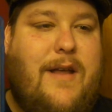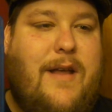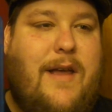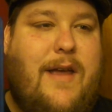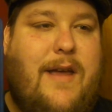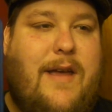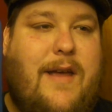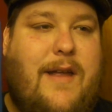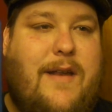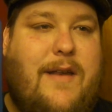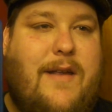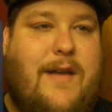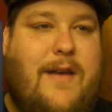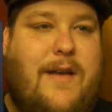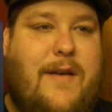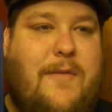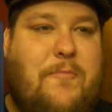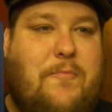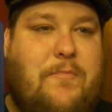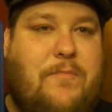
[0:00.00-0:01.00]
And
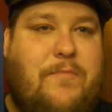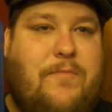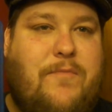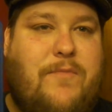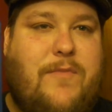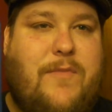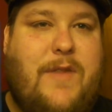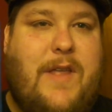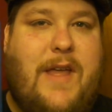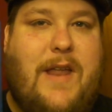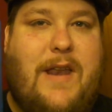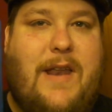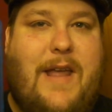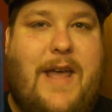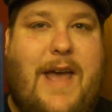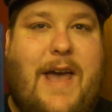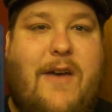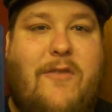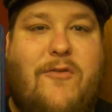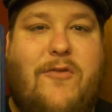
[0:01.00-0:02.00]
um, then
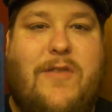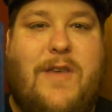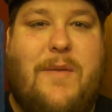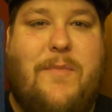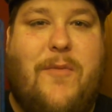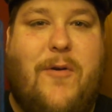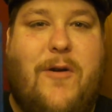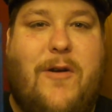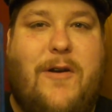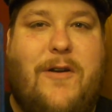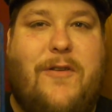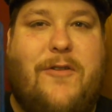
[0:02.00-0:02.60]
after that part,